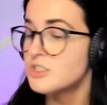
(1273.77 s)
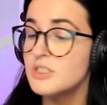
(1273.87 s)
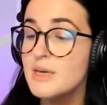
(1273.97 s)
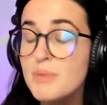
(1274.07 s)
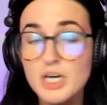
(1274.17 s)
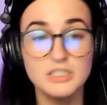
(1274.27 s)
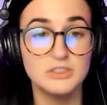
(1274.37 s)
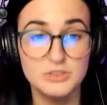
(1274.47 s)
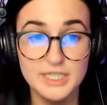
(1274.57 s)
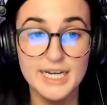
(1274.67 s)
So then
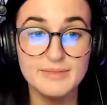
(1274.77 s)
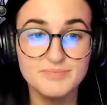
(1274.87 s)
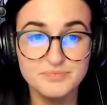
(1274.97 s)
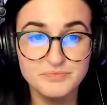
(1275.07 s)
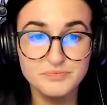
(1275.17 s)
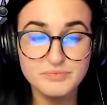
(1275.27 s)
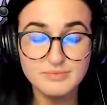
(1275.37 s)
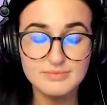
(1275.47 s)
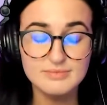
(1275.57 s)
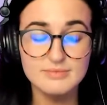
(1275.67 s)
part three
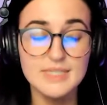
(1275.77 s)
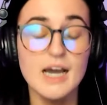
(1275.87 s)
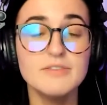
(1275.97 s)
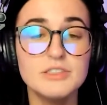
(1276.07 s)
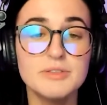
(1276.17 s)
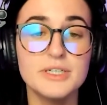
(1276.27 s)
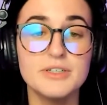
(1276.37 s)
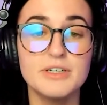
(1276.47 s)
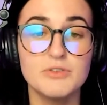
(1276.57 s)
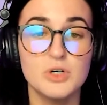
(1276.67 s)
of the
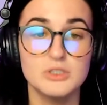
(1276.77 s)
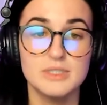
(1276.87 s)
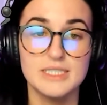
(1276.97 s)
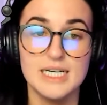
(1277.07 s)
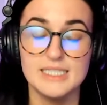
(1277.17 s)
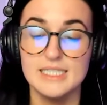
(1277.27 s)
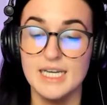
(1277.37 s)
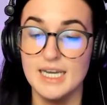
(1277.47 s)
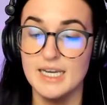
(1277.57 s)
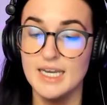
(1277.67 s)
reunion, of course, was last
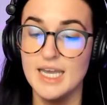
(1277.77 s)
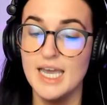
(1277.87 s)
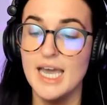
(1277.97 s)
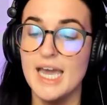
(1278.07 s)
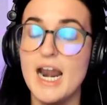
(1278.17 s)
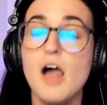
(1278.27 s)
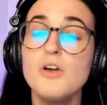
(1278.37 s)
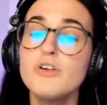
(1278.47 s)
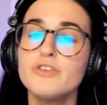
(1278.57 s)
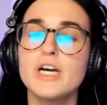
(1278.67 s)
night. And I
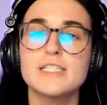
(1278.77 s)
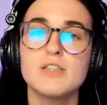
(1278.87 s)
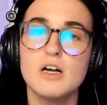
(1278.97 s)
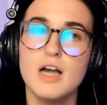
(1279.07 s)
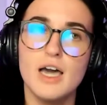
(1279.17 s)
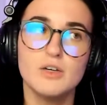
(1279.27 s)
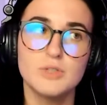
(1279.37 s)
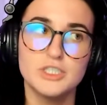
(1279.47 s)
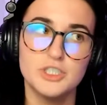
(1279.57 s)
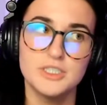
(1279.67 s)
don't know if you guys saw
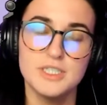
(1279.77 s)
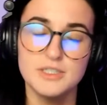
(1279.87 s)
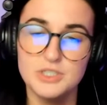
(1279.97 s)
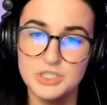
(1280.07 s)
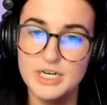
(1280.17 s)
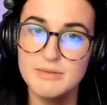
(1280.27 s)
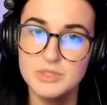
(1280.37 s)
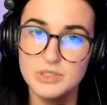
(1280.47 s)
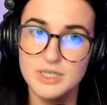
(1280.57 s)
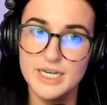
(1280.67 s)
Kyle Richards'
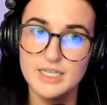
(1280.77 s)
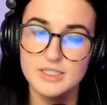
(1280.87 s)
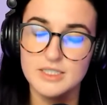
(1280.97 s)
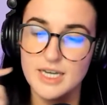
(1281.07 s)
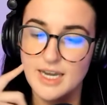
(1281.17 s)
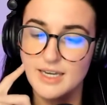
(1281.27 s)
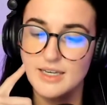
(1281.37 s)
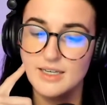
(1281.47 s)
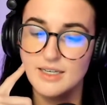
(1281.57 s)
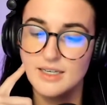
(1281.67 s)
Instagram story yesterday.